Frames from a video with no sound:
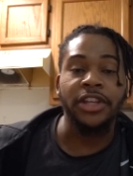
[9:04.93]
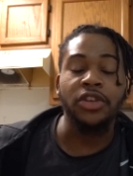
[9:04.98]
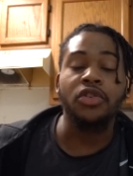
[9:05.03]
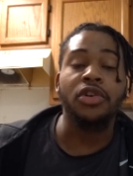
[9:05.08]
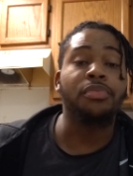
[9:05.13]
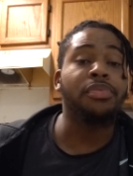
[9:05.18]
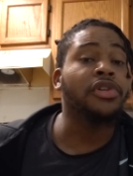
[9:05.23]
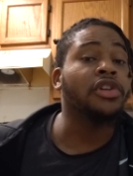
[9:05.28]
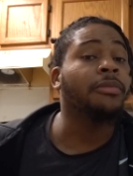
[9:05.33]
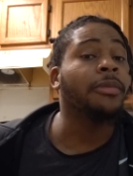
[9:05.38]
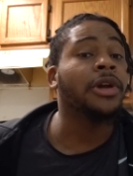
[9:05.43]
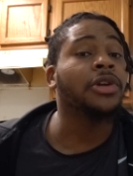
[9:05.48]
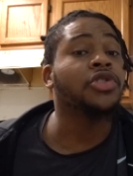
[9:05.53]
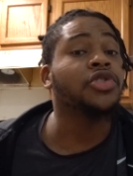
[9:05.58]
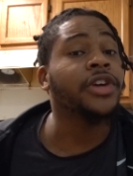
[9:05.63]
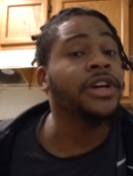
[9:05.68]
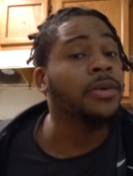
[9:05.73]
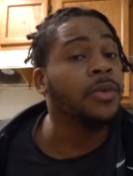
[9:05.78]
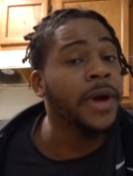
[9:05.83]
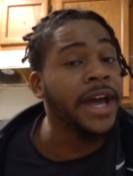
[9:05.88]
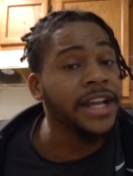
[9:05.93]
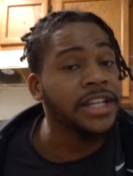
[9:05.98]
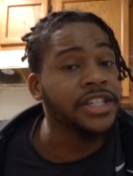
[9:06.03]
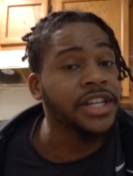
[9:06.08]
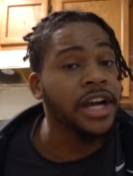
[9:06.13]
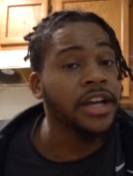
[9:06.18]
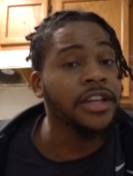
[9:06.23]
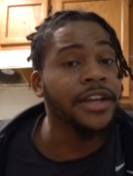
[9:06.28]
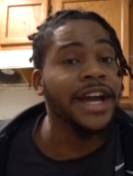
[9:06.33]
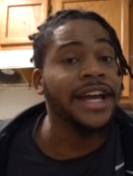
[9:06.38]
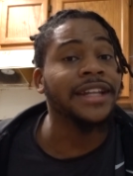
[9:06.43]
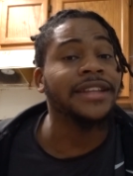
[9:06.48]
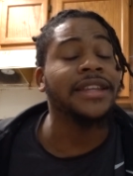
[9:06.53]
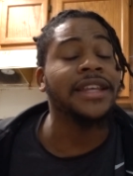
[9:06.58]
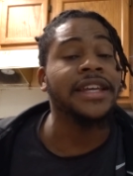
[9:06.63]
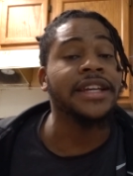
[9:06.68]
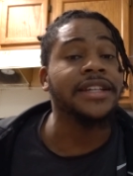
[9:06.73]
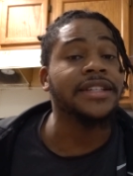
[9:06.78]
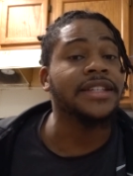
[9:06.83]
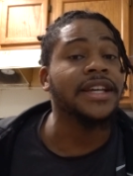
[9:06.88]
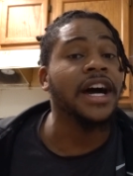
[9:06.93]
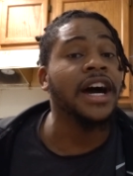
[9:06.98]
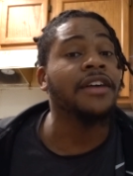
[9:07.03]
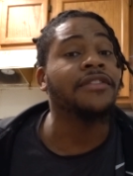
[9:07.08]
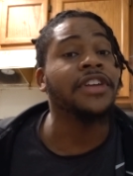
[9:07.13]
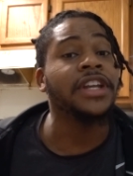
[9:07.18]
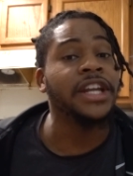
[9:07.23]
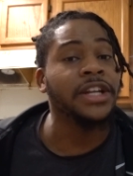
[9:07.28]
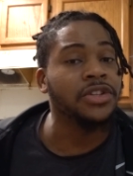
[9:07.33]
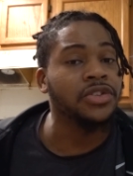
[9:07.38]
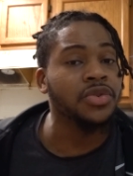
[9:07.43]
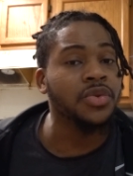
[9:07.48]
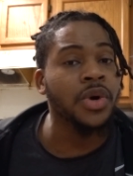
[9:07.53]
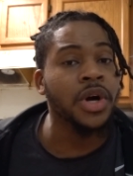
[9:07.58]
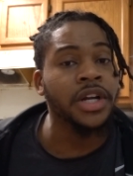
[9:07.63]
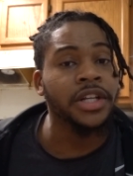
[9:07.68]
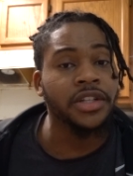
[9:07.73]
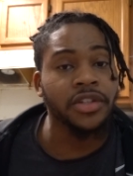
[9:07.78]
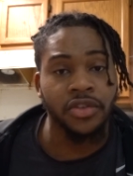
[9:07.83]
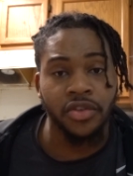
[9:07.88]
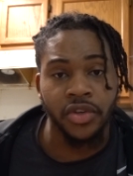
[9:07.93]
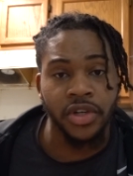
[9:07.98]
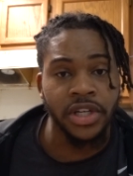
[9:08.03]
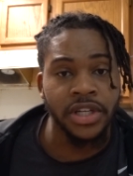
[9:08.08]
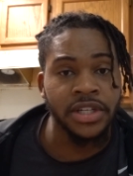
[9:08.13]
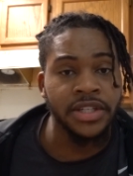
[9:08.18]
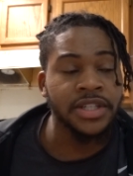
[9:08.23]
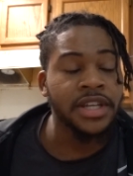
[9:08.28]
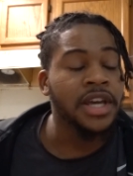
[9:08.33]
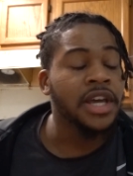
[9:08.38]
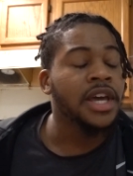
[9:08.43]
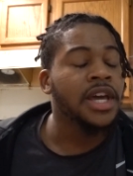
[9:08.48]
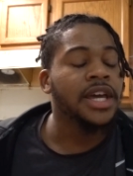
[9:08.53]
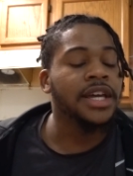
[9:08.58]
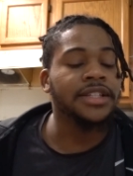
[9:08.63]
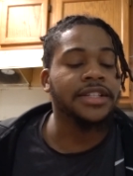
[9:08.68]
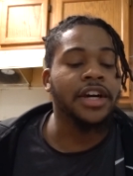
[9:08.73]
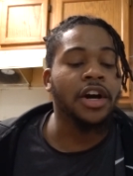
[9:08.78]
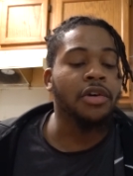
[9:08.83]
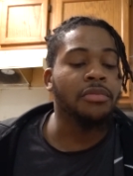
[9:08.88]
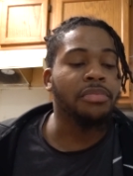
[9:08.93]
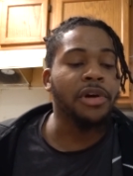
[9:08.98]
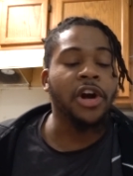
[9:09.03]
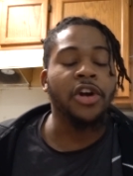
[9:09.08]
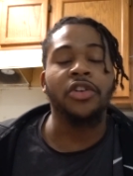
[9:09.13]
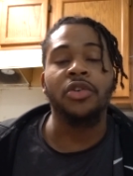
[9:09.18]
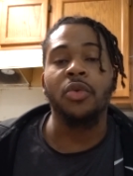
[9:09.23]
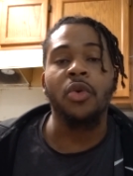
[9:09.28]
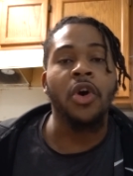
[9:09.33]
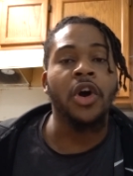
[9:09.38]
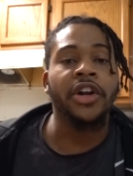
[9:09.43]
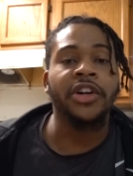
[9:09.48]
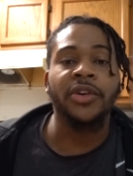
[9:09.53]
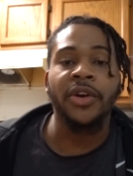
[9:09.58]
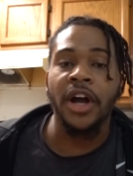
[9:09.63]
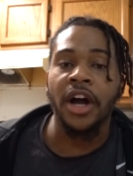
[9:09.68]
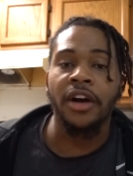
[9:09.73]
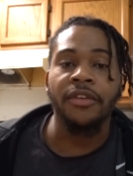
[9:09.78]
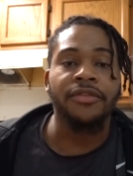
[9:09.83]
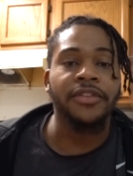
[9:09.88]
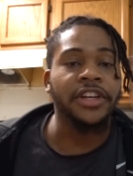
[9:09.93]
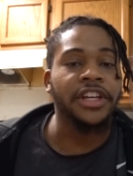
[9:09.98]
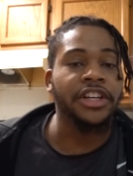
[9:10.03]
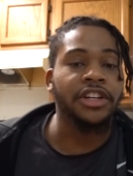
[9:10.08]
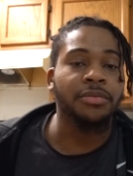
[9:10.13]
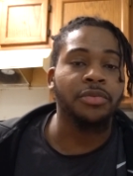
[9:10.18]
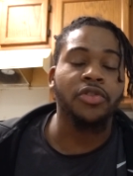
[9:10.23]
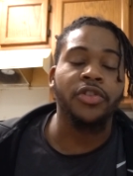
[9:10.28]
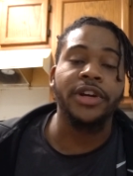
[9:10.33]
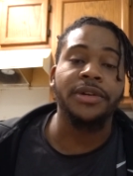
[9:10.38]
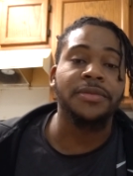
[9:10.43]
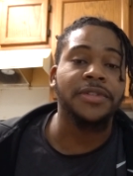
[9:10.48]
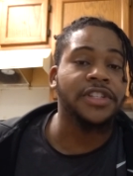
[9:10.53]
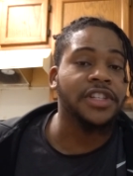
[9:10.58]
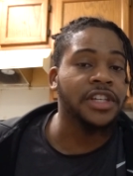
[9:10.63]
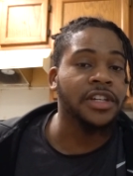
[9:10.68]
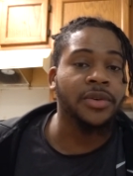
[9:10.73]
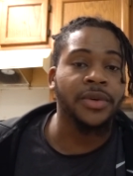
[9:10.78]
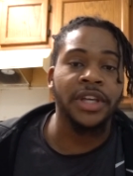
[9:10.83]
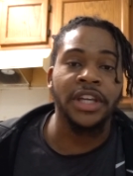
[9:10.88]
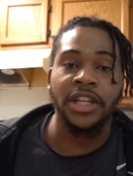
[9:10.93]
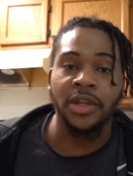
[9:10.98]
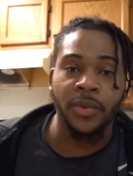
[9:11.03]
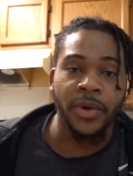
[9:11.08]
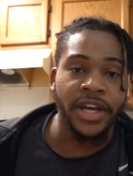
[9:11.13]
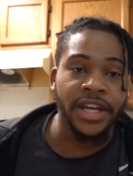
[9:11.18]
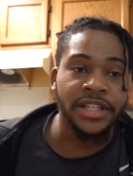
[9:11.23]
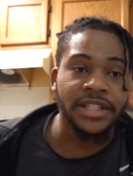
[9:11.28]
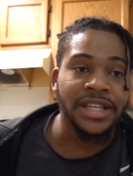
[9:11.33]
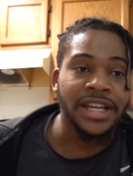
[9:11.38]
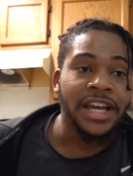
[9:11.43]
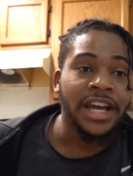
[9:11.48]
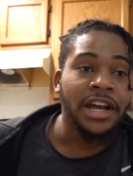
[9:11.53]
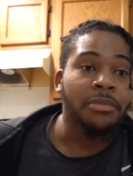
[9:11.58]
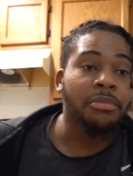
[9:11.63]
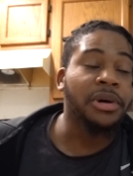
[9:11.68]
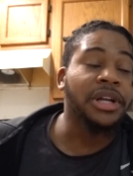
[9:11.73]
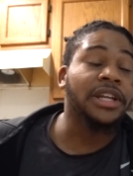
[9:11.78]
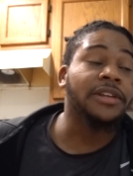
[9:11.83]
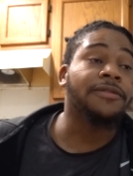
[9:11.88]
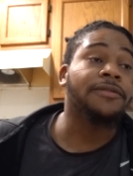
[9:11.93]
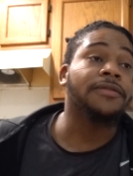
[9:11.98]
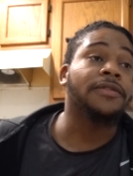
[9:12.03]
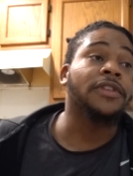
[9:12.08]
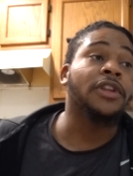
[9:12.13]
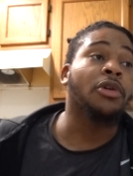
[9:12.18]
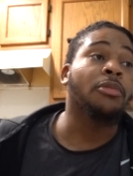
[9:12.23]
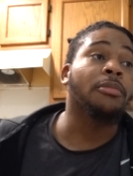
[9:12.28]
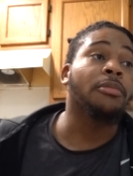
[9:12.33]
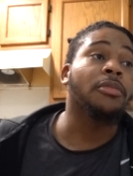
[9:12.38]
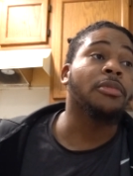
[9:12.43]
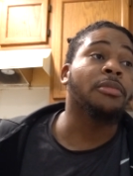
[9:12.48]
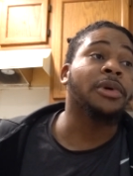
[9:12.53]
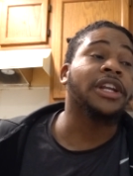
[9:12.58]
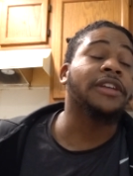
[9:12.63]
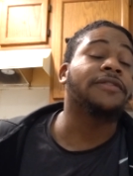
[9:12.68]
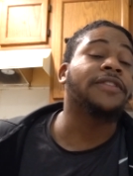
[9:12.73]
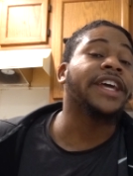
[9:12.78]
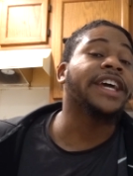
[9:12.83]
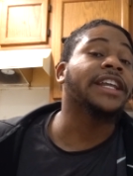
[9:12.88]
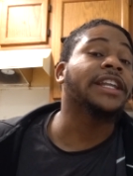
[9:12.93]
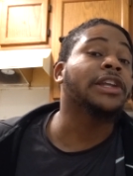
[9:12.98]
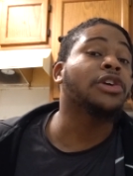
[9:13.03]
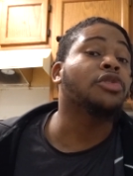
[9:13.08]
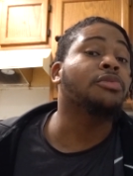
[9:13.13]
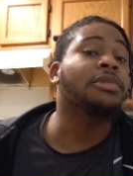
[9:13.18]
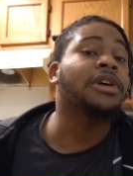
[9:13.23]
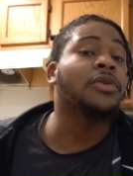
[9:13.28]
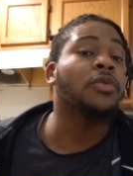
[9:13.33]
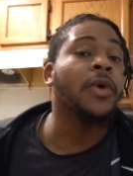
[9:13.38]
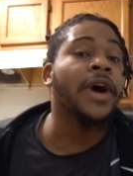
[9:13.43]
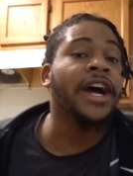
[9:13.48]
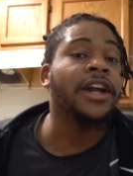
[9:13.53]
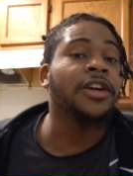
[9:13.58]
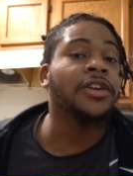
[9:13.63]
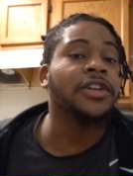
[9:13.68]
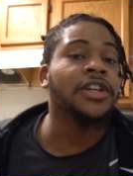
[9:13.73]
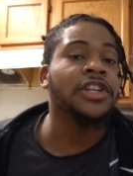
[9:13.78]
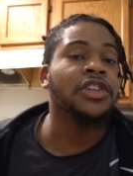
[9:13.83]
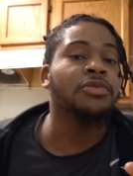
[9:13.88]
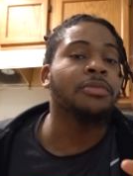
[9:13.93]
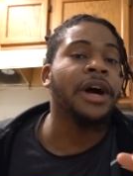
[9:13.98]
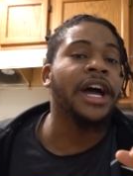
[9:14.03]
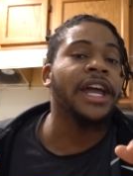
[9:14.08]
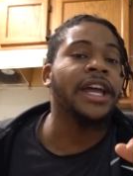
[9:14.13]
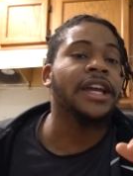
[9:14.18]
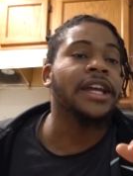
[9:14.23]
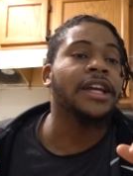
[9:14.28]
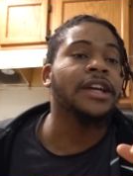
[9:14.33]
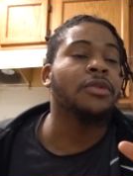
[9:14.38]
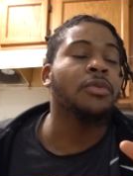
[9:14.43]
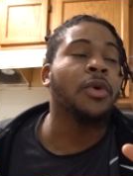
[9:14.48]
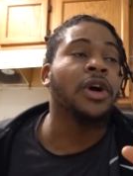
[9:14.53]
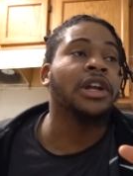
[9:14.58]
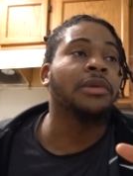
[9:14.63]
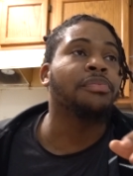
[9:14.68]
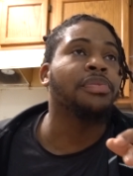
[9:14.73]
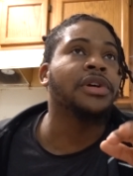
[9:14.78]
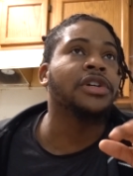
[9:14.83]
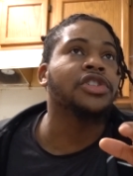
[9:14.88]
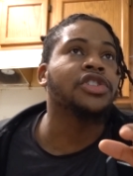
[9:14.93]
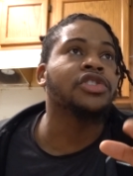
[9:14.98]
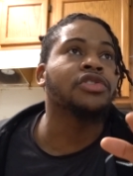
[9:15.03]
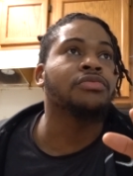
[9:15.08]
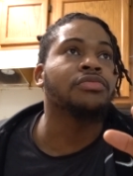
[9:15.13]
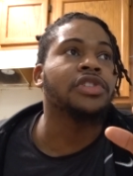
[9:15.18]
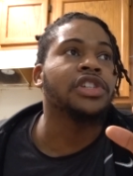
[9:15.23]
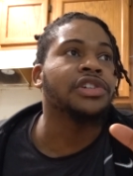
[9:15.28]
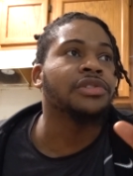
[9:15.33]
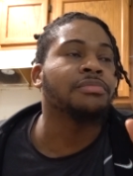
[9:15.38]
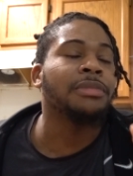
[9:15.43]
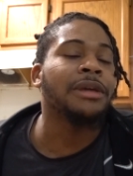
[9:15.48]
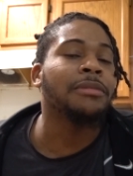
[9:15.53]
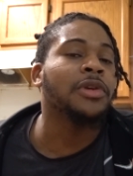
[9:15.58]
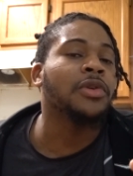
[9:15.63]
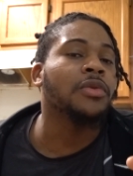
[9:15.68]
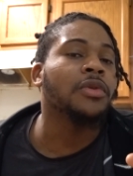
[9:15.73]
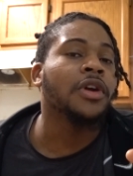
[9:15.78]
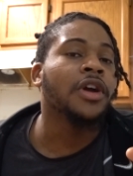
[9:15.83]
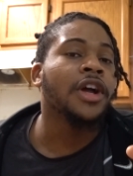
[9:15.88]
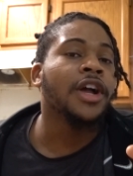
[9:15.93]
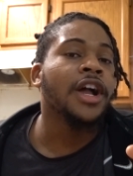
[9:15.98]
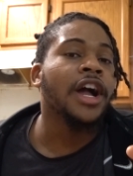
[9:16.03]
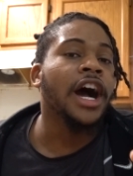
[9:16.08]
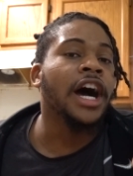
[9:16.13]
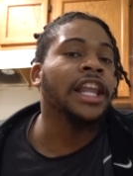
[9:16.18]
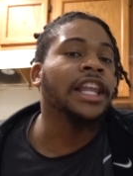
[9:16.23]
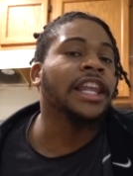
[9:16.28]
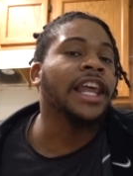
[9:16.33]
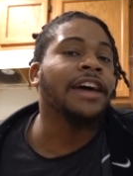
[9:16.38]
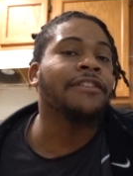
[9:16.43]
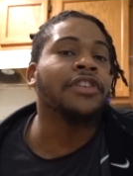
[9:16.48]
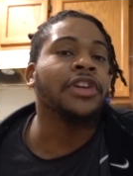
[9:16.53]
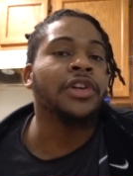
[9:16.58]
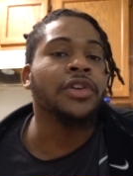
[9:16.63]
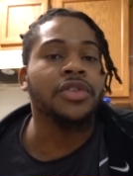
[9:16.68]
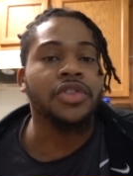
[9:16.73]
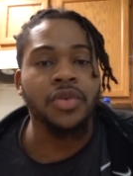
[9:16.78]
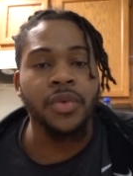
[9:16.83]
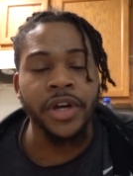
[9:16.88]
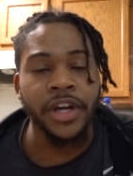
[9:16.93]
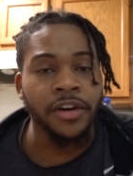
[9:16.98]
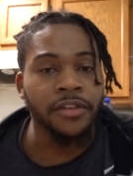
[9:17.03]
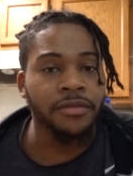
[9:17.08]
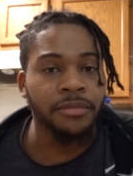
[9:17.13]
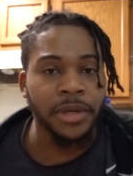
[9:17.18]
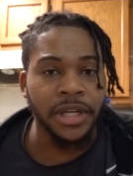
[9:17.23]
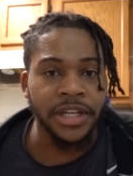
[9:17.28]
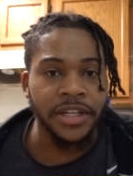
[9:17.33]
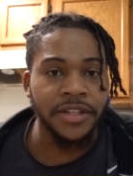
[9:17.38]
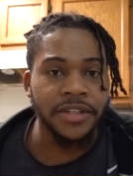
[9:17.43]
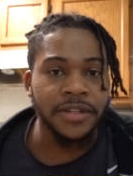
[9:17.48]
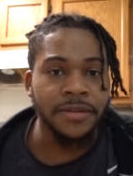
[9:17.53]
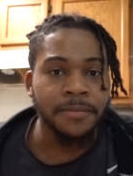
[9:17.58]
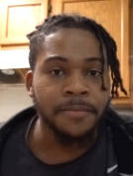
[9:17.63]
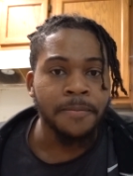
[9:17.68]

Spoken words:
You can put them on a tray wet, y'all. You got to think it's an oven at 200 degrees. It's going to burn the water off and get them crisp still anyways. But if they a little bit wetter, then you might want to push them to maybe 11 or 12 minutes.